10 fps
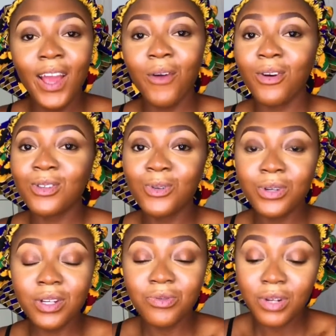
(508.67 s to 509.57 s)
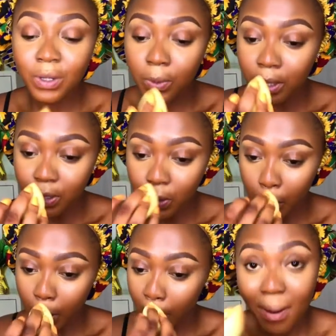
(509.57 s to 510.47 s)
was looking really
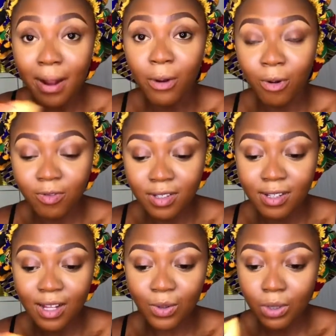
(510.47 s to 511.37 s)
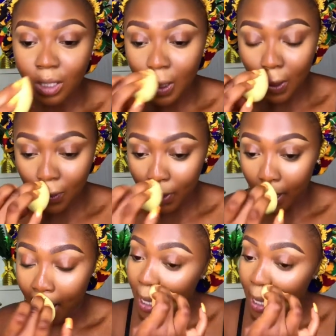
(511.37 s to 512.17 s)
strange, but I loved it. I totally loved it.